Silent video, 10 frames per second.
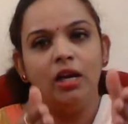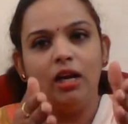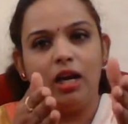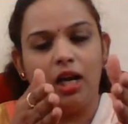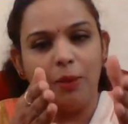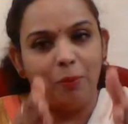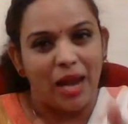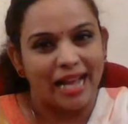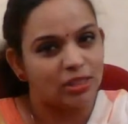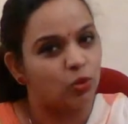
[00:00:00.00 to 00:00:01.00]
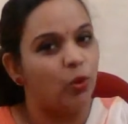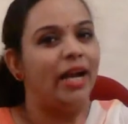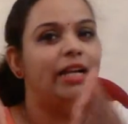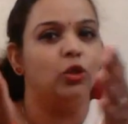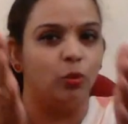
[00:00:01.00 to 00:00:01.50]
black
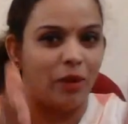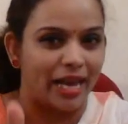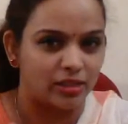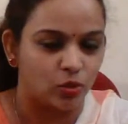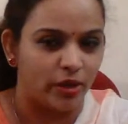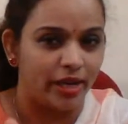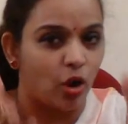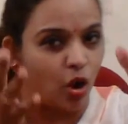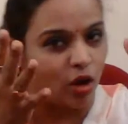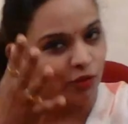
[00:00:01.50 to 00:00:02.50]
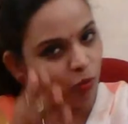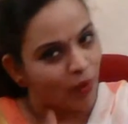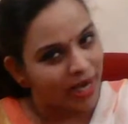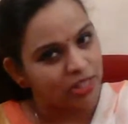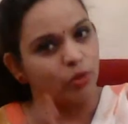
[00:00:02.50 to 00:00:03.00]
square to black square, or from
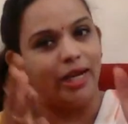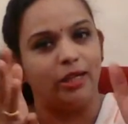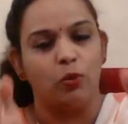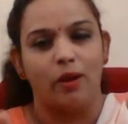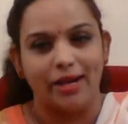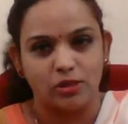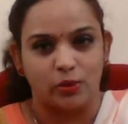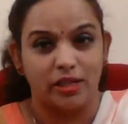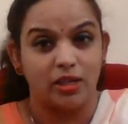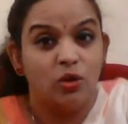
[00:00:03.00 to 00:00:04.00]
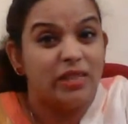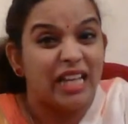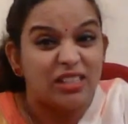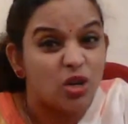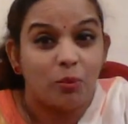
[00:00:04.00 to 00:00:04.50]
white square to white square. You know,
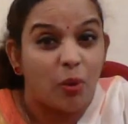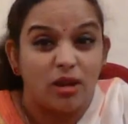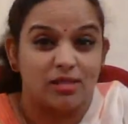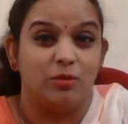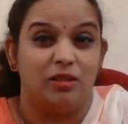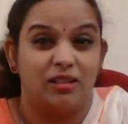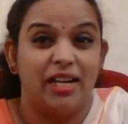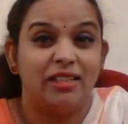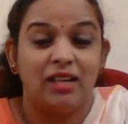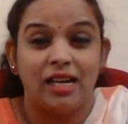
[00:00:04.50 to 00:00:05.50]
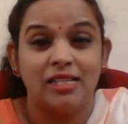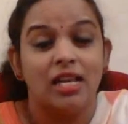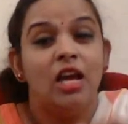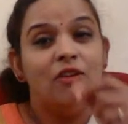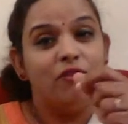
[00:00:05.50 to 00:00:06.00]
that's not possible, right, guys?
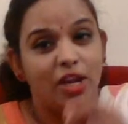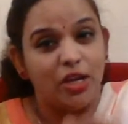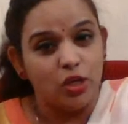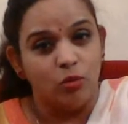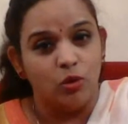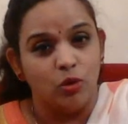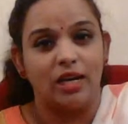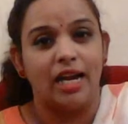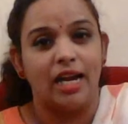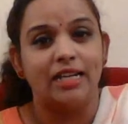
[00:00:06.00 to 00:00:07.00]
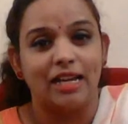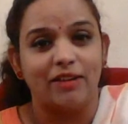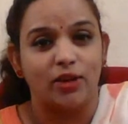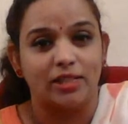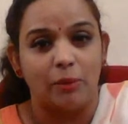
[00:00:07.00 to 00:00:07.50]
When you move the knight, like for
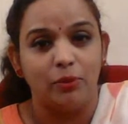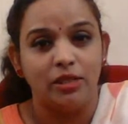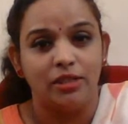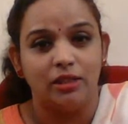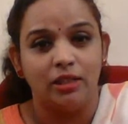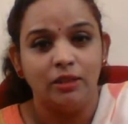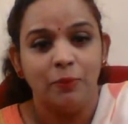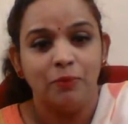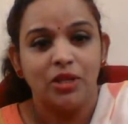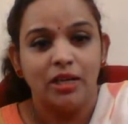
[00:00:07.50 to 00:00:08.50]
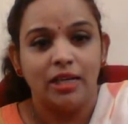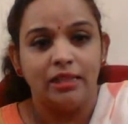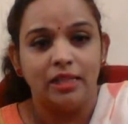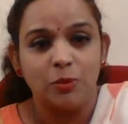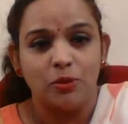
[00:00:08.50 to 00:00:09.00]
example here in
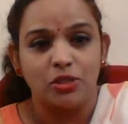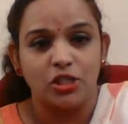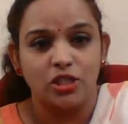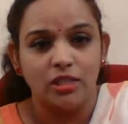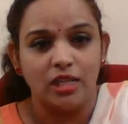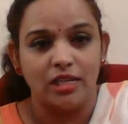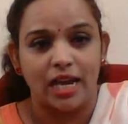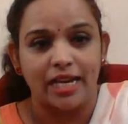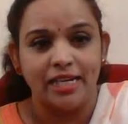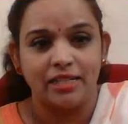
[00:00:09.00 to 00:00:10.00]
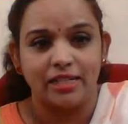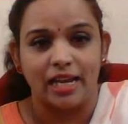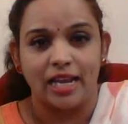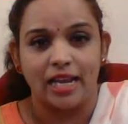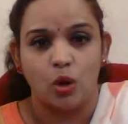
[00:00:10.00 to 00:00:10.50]
this position, the knight
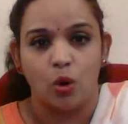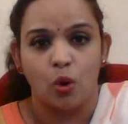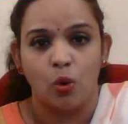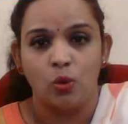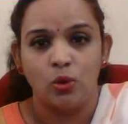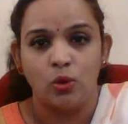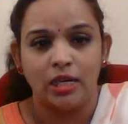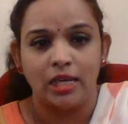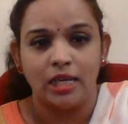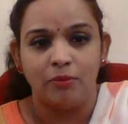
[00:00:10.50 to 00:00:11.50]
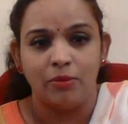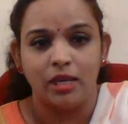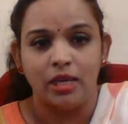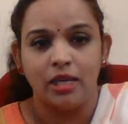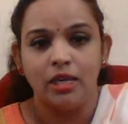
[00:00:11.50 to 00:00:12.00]
can only
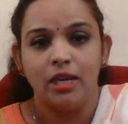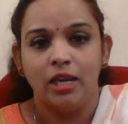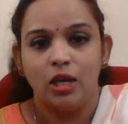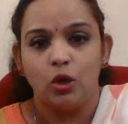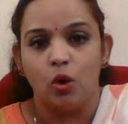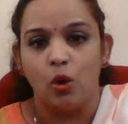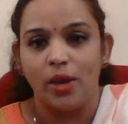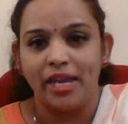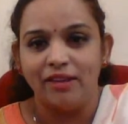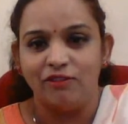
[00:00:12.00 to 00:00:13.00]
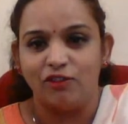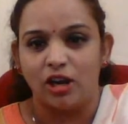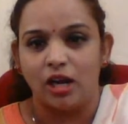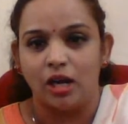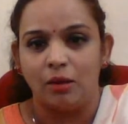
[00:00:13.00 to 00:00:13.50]
be going
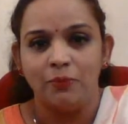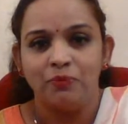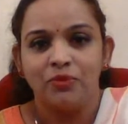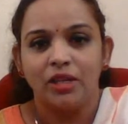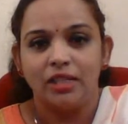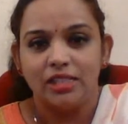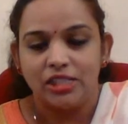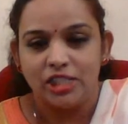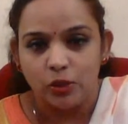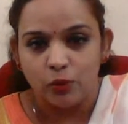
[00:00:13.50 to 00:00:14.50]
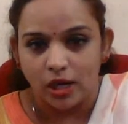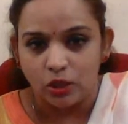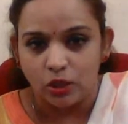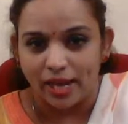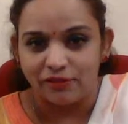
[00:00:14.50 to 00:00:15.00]
from g1 to
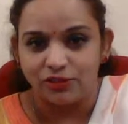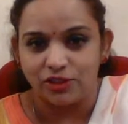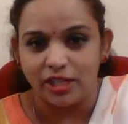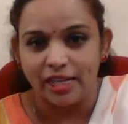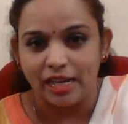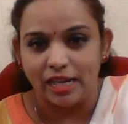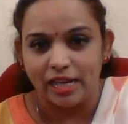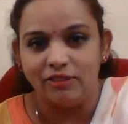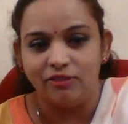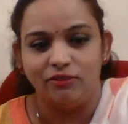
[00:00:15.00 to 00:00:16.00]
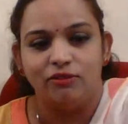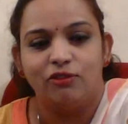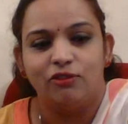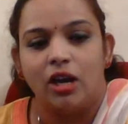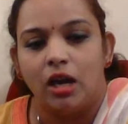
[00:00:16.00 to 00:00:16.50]
f3 and
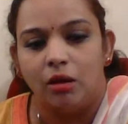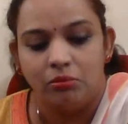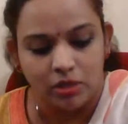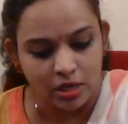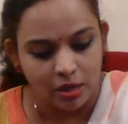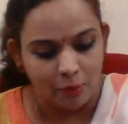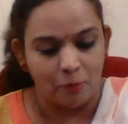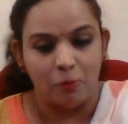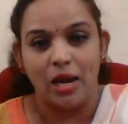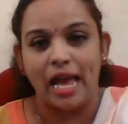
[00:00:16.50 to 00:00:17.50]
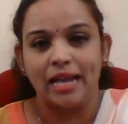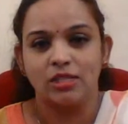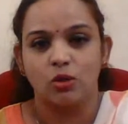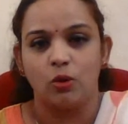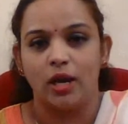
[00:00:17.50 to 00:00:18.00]
from black
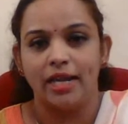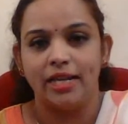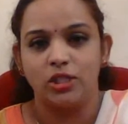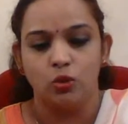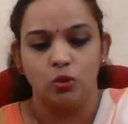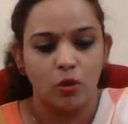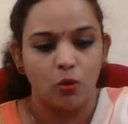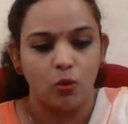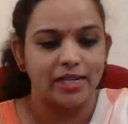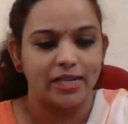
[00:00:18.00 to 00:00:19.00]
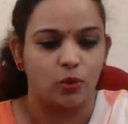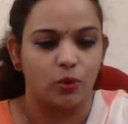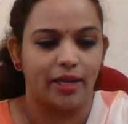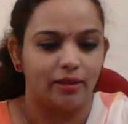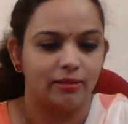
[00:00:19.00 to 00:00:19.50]
square to a white
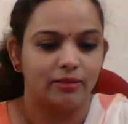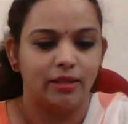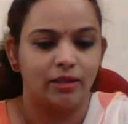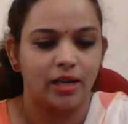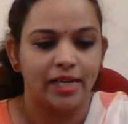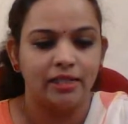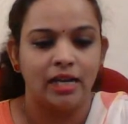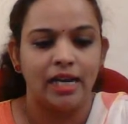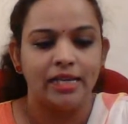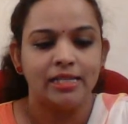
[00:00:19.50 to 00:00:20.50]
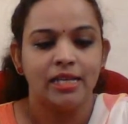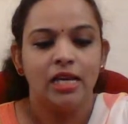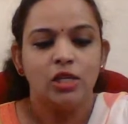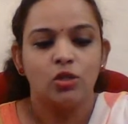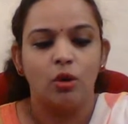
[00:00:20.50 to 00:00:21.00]
square, right, guys?
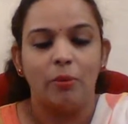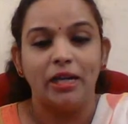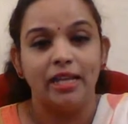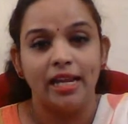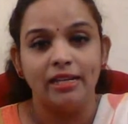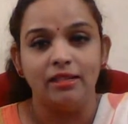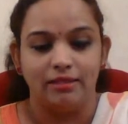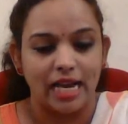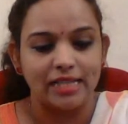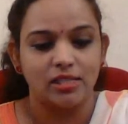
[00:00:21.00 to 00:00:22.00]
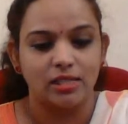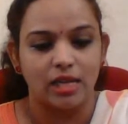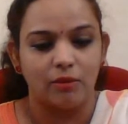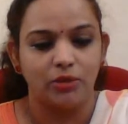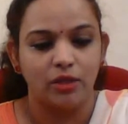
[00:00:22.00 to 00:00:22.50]
So but then that's
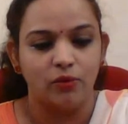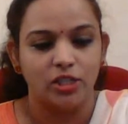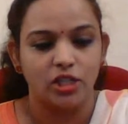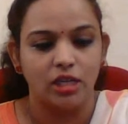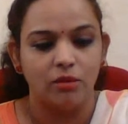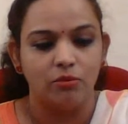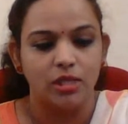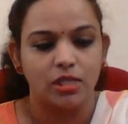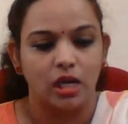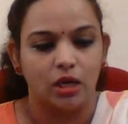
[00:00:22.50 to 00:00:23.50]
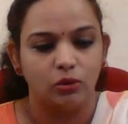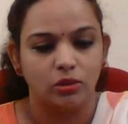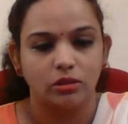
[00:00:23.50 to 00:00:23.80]
something which he missed out.